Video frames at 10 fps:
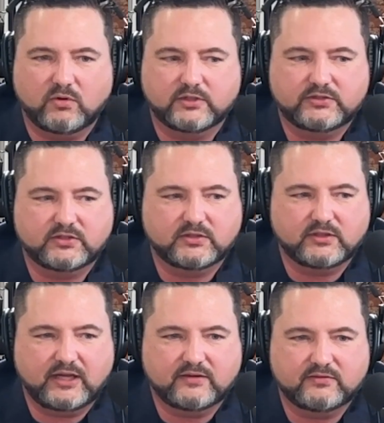want to
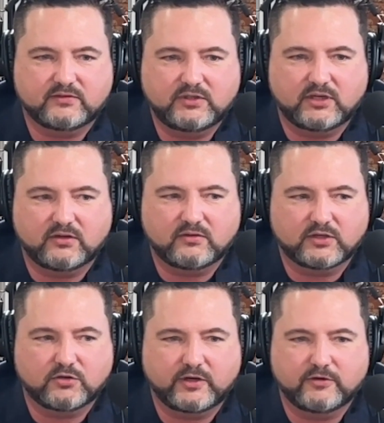have,
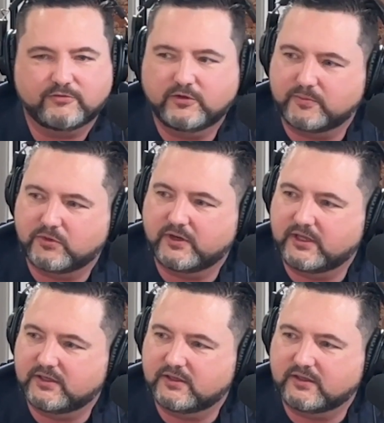a greener
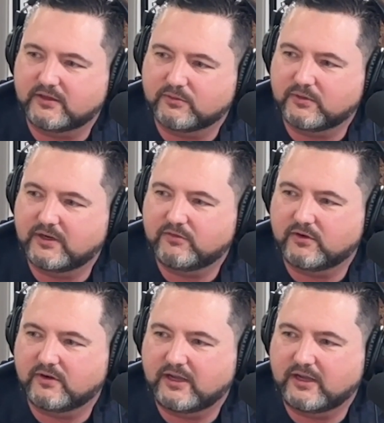footprint or whatever,